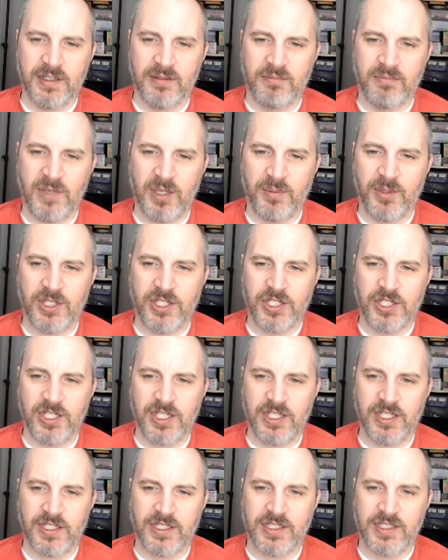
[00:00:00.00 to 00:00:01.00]
Maybe
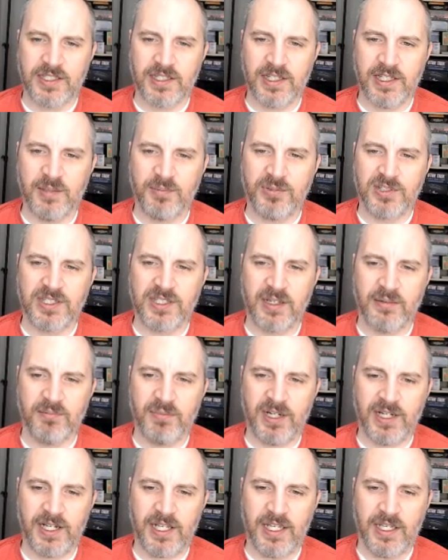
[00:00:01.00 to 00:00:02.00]
she sleeps
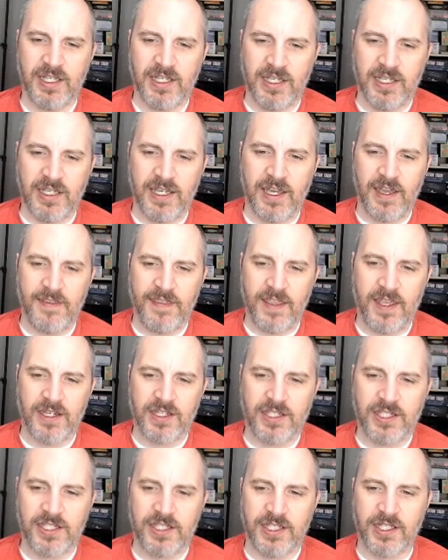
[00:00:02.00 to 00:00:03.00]
somebody, and then
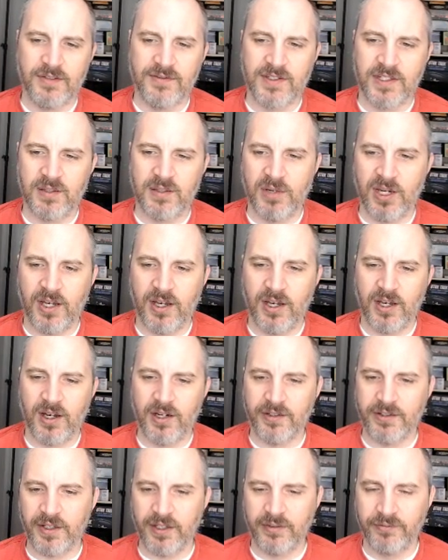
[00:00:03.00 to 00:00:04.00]
she gives them a
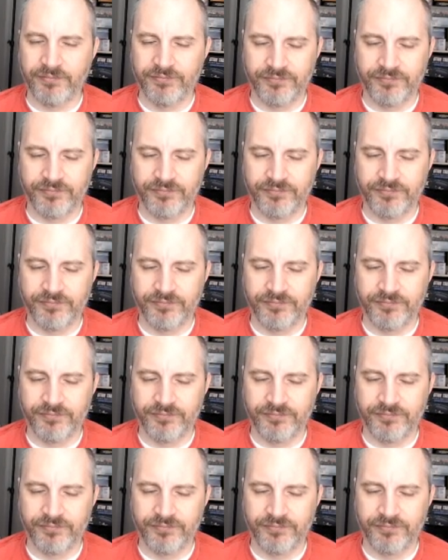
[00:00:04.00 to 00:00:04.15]
haunting.